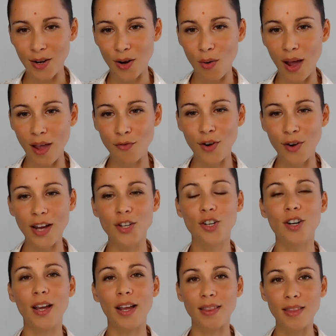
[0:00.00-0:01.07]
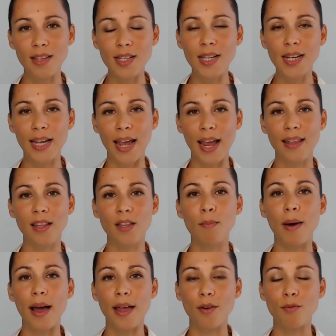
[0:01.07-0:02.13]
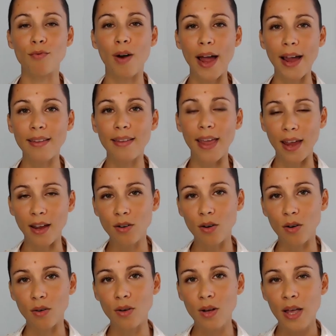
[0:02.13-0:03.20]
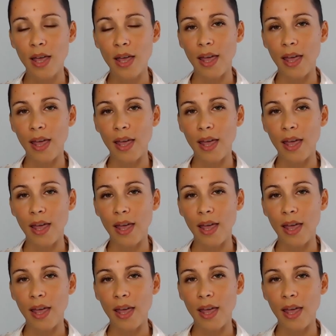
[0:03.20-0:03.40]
I fractured and dislocated my right ankle.